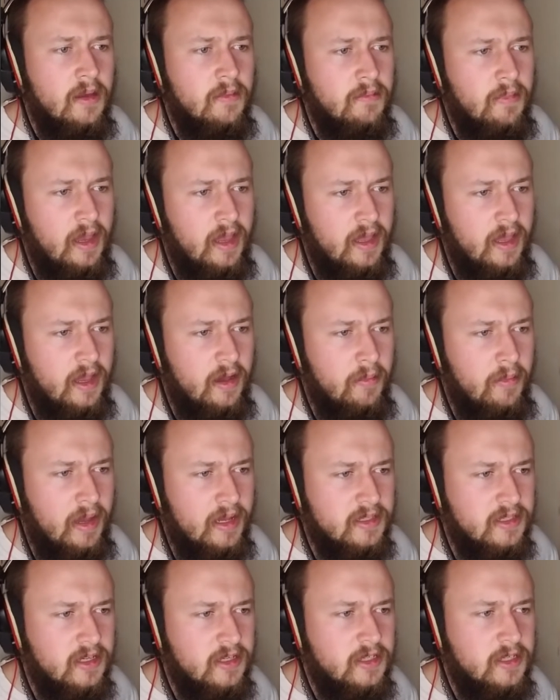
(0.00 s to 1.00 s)
Matt, how
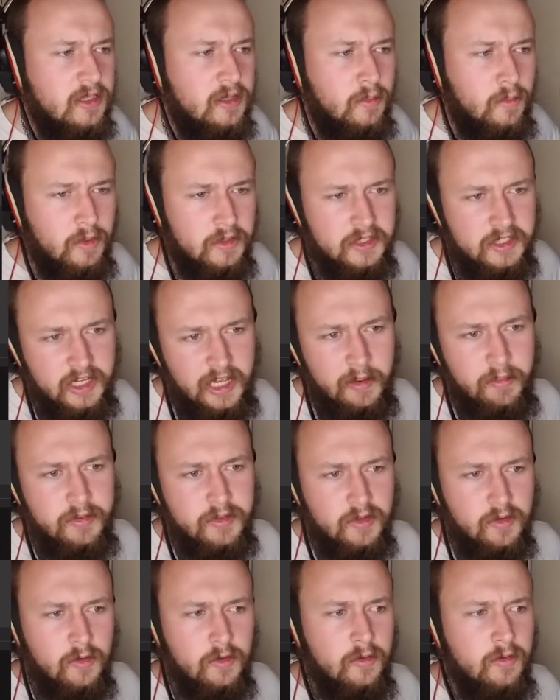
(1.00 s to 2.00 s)
Matt does it. WhatsApp
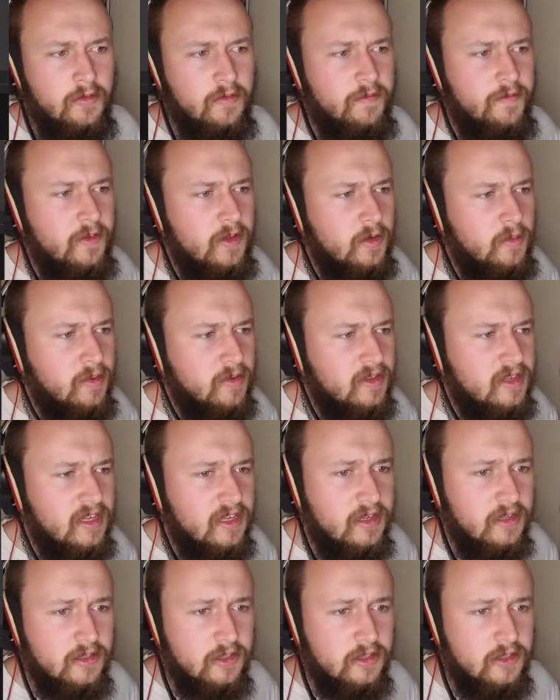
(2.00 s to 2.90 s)
is whole filled with geek